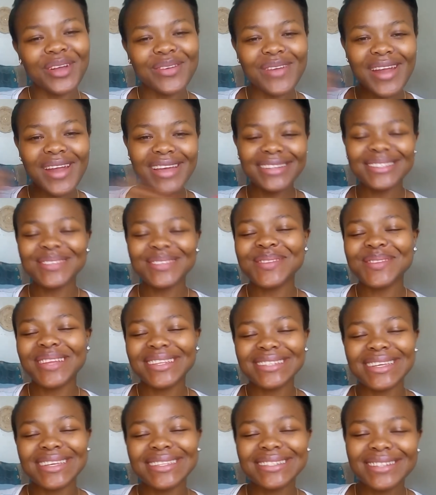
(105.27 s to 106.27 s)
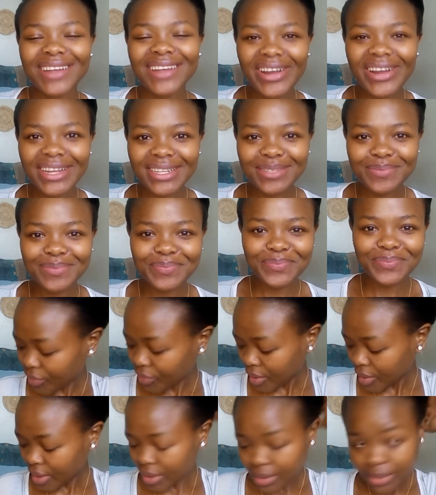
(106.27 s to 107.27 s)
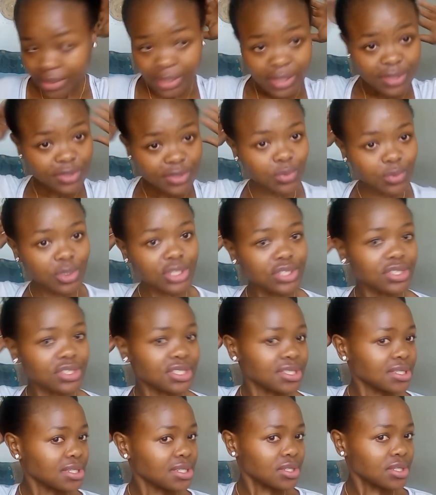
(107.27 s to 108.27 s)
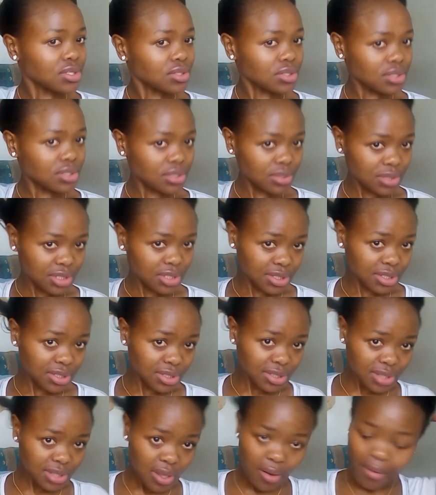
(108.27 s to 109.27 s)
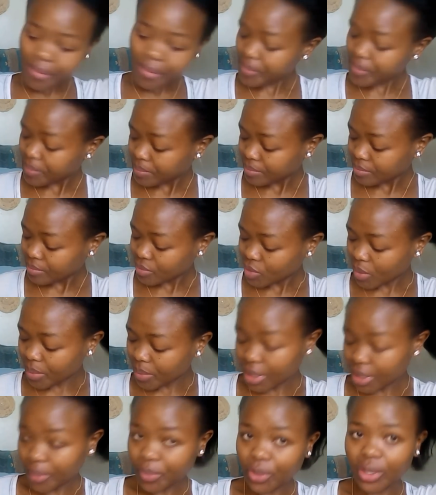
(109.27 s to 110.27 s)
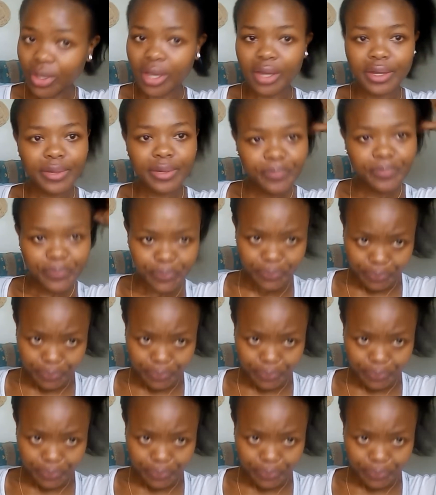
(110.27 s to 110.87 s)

all right, so let's get started. So what you'll just need to do is open up your hair.